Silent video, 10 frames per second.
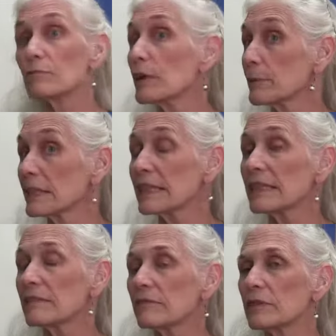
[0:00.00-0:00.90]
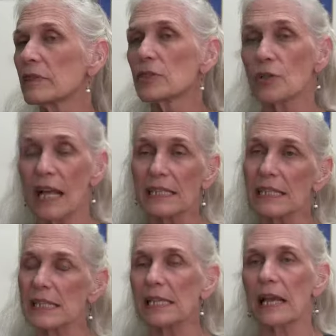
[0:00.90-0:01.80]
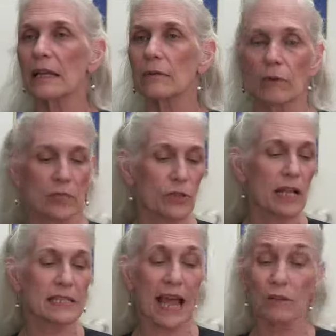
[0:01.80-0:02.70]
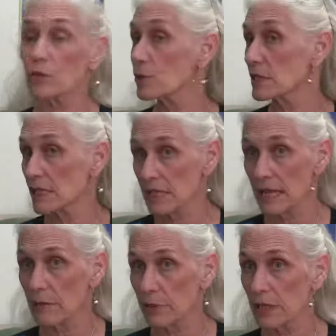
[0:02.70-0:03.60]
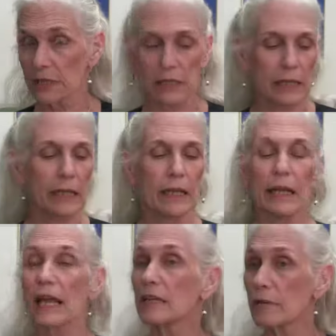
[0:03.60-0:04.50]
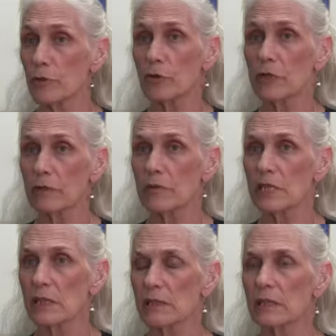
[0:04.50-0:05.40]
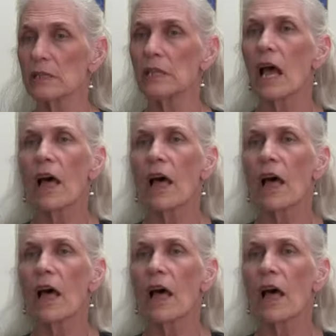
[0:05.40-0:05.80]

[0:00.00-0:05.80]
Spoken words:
where we live. So that's the second one. So that's household sustainability and community resilience.